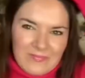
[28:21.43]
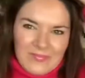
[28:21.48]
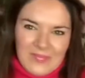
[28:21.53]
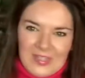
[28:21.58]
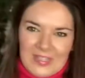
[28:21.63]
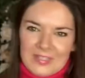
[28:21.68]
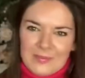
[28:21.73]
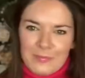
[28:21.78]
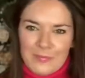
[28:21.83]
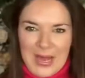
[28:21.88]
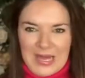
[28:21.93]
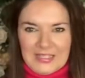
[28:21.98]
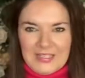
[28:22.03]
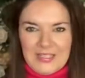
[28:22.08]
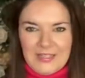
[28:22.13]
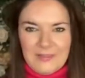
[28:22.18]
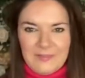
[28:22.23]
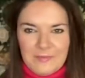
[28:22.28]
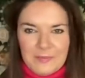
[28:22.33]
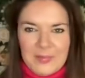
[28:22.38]
This
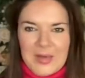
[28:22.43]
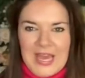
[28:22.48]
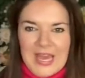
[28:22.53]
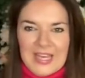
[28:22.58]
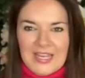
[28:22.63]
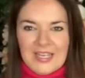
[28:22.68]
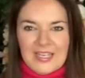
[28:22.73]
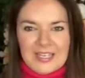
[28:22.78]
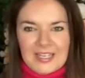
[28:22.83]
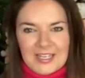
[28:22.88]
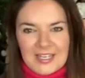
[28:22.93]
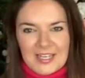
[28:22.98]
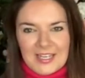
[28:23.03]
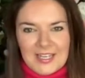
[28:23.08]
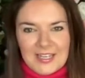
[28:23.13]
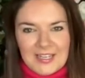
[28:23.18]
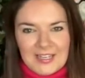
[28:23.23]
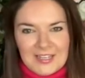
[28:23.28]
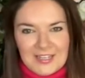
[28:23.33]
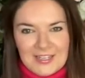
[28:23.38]
massive pink
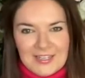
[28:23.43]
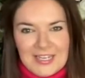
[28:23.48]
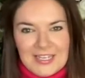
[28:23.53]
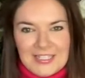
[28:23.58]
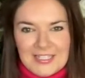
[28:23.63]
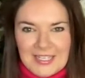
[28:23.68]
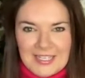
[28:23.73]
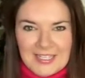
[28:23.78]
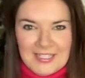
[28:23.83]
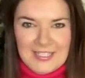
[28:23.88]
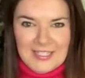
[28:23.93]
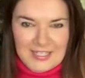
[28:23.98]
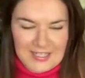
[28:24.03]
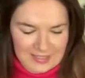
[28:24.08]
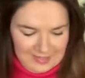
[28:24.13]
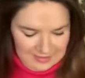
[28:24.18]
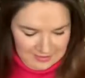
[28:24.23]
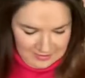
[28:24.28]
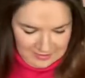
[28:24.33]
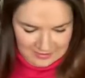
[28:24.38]
knitted
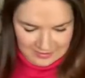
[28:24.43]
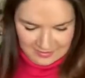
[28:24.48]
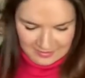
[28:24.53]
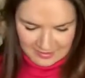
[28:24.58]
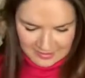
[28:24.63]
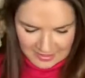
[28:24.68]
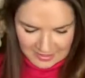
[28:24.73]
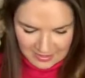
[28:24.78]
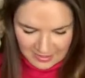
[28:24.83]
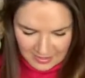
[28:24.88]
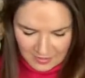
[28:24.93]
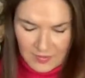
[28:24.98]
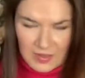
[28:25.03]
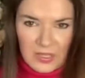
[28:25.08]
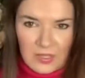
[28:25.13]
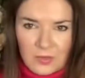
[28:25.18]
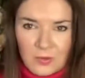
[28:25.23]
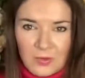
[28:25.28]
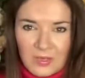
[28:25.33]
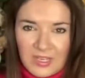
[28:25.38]
if I can
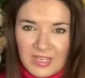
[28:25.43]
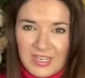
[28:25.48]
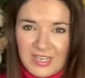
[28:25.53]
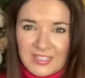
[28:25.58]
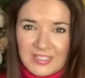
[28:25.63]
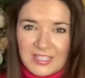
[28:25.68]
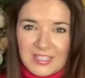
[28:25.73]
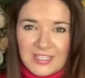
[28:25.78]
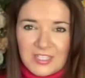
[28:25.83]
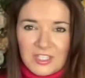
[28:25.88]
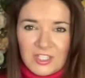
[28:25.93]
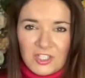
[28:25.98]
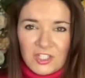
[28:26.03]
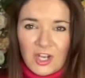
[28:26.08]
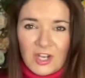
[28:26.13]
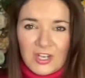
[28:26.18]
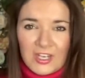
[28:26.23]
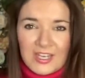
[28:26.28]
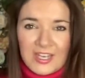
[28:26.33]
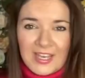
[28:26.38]
call it knitted,
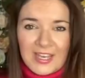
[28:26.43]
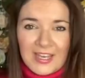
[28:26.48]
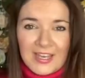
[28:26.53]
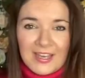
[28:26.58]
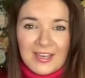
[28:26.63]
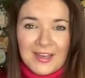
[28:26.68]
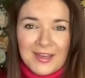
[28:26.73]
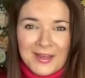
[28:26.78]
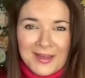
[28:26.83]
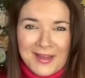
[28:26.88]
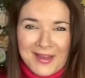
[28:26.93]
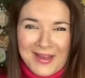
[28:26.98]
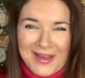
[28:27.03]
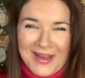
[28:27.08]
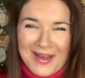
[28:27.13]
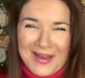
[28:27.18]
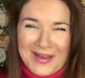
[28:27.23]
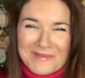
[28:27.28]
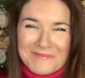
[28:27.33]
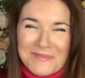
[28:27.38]
chunky,
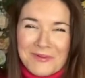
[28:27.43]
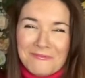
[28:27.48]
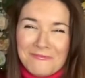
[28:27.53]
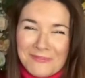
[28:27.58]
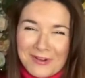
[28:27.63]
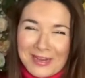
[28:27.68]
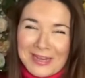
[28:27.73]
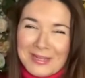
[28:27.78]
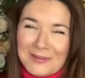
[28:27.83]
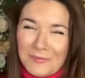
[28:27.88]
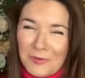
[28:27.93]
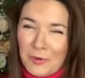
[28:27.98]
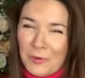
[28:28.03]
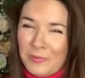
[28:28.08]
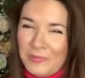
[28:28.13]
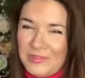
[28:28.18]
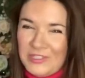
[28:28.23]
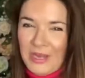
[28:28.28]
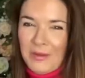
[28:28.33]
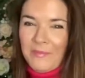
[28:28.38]
um, really warm
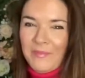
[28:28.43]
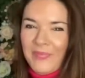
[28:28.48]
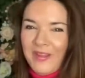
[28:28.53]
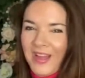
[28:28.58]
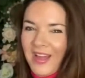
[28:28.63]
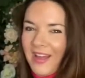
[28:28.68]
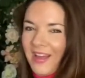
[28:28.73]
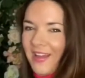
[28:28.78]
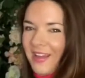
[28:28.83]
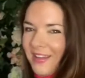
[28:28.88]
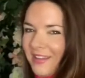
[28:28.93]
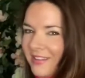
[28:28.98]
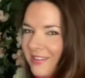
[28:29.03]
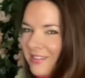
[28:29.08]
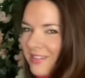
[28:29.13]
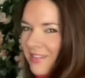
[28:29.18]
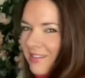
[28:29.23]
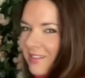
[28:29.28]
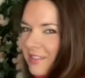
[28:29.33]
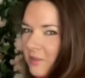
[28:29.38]
jumper.
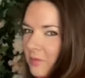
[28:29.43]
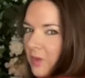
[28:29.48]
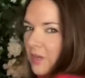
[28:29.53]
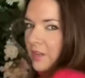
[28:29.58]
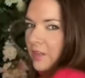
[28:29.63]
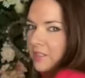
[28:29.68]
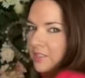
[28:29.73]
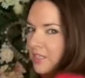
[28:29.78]
So this is what it looks